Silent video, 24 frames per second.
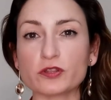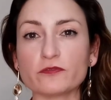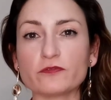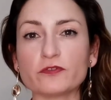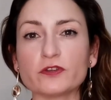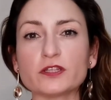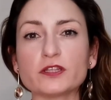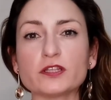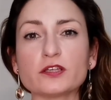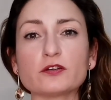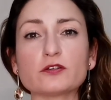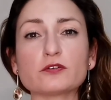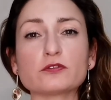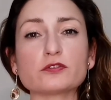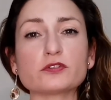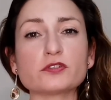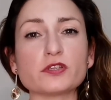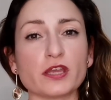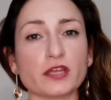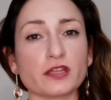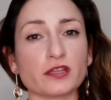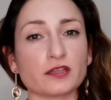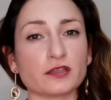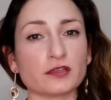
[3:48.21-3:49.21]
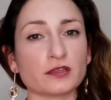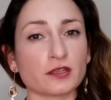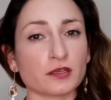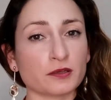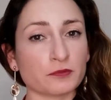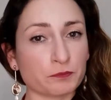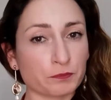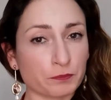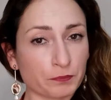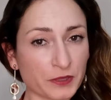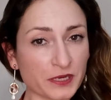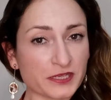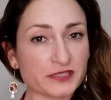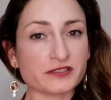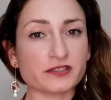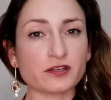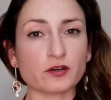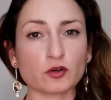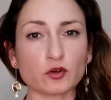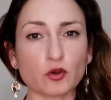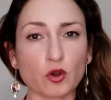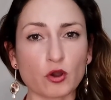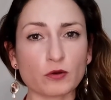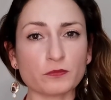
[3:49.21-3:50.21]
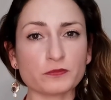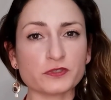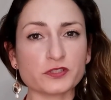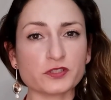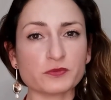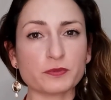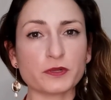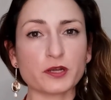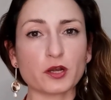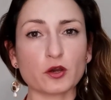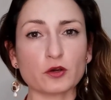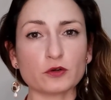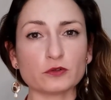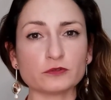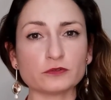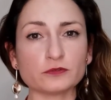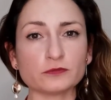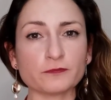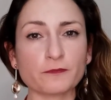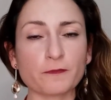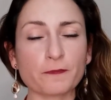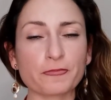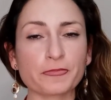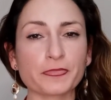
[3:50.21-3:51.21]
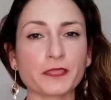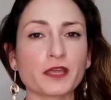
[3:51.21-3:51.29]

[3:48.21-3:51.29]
the videos and place their comments below.